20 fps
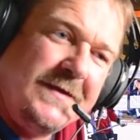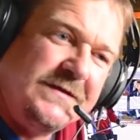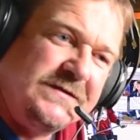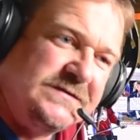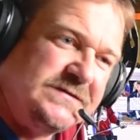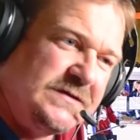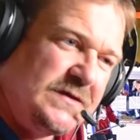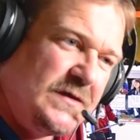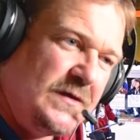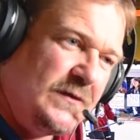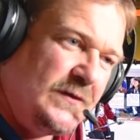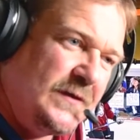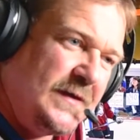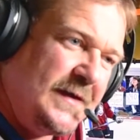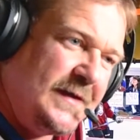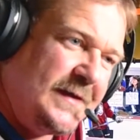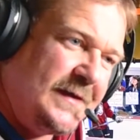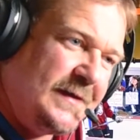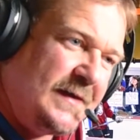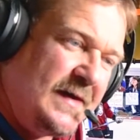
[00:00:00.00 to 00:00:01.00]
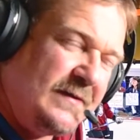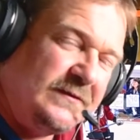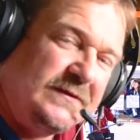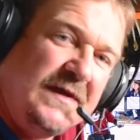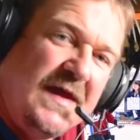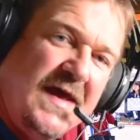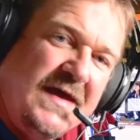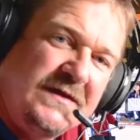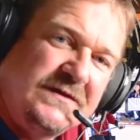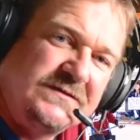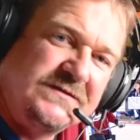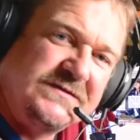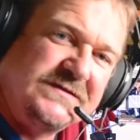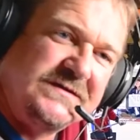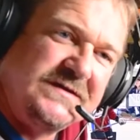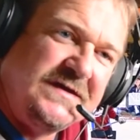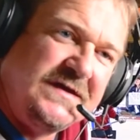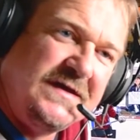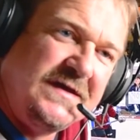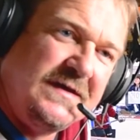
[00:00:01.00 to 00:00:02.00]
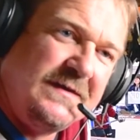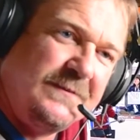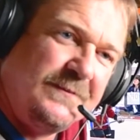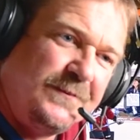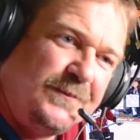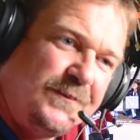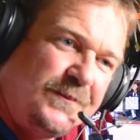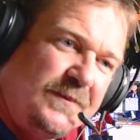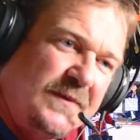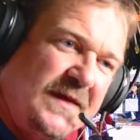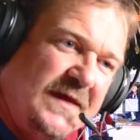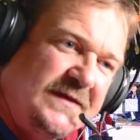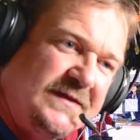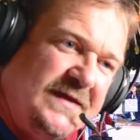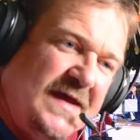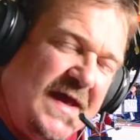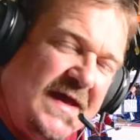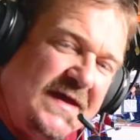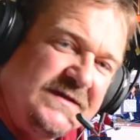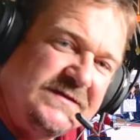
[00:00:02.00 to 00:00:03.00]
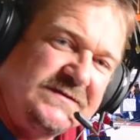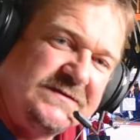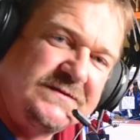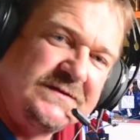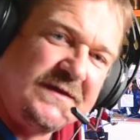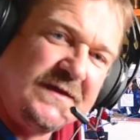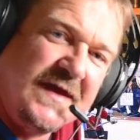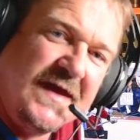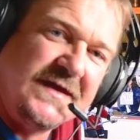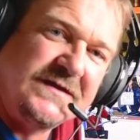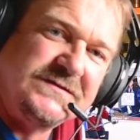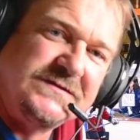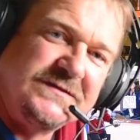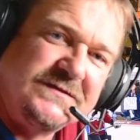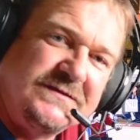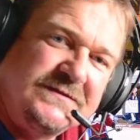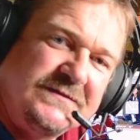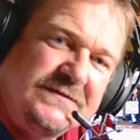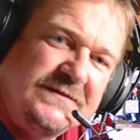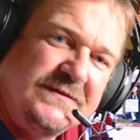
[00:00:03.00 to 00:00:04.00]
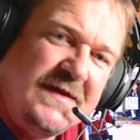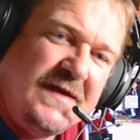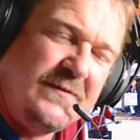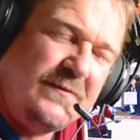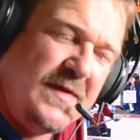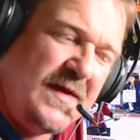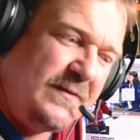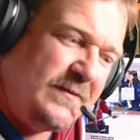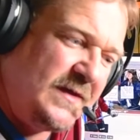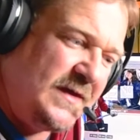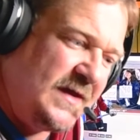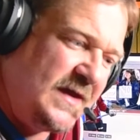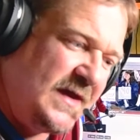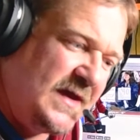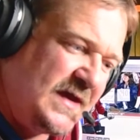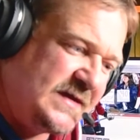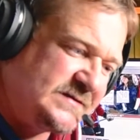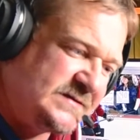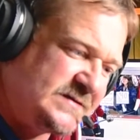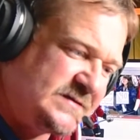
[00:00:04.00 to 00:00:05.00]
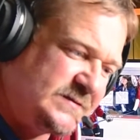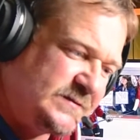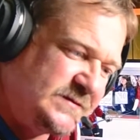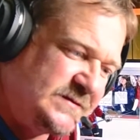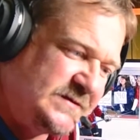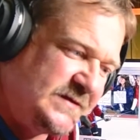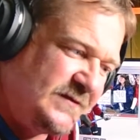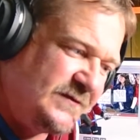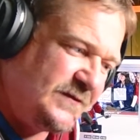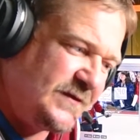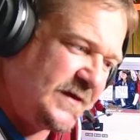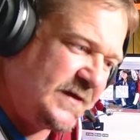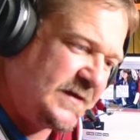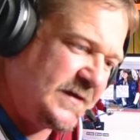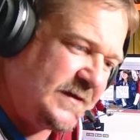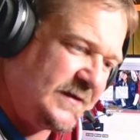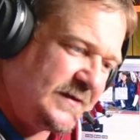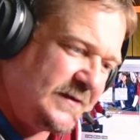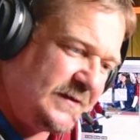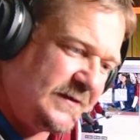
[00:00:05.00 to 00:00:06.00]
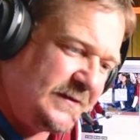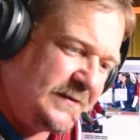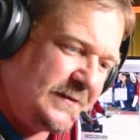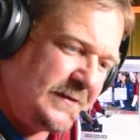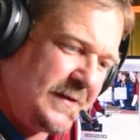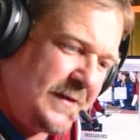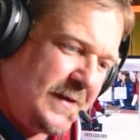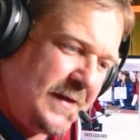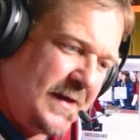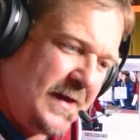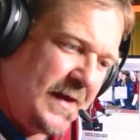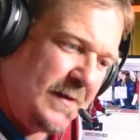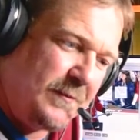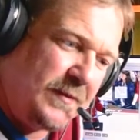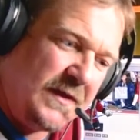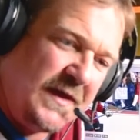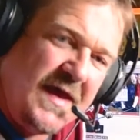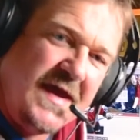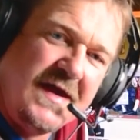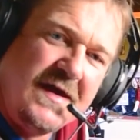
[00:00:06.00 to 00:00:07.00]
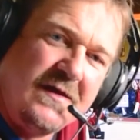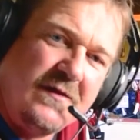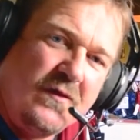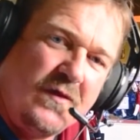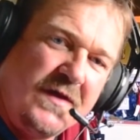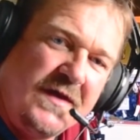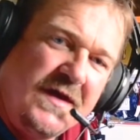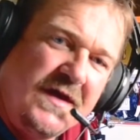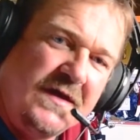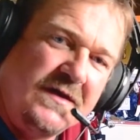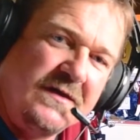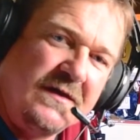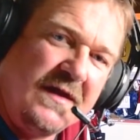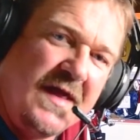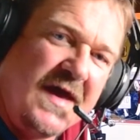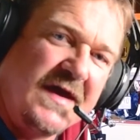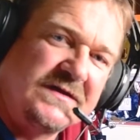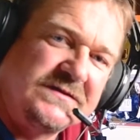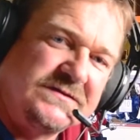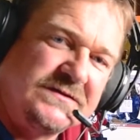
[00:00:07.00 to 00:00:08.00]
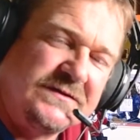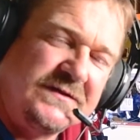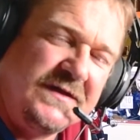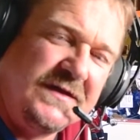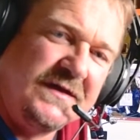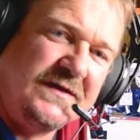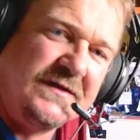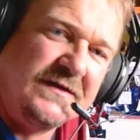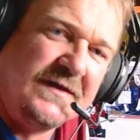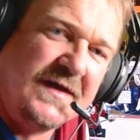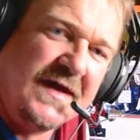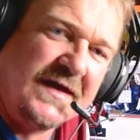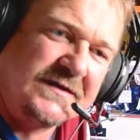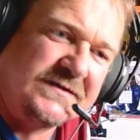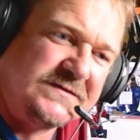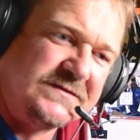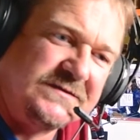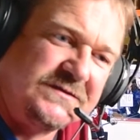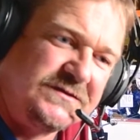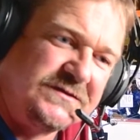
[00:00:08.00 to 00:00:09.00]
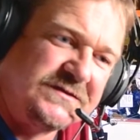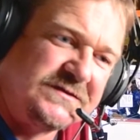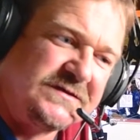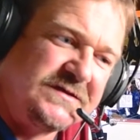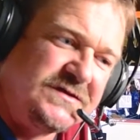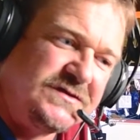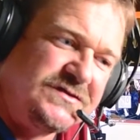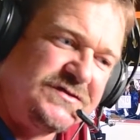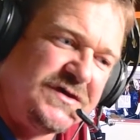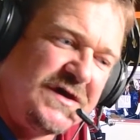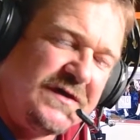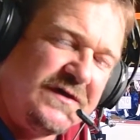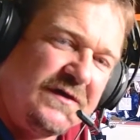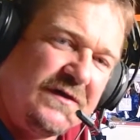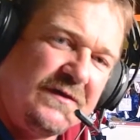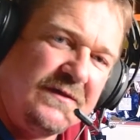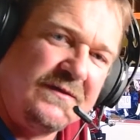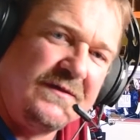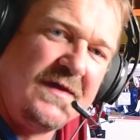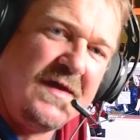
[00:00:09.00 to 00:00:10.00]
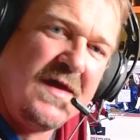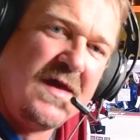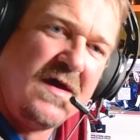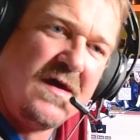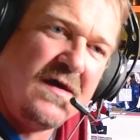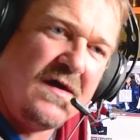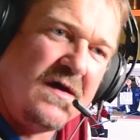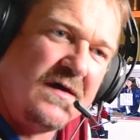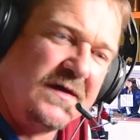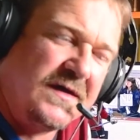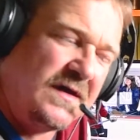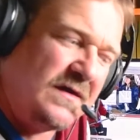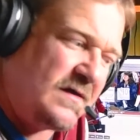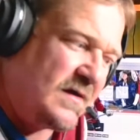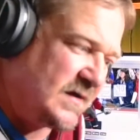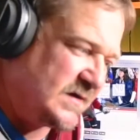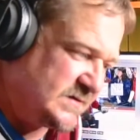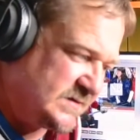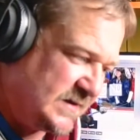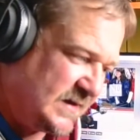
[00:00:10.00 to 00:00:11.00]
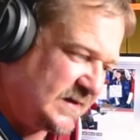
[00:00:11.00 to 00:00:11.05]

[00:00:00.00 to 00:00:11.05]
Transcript: So I would like to see Ted's collection, and maybe he has a specific a player what he collects, or he collects just in general hockey cards.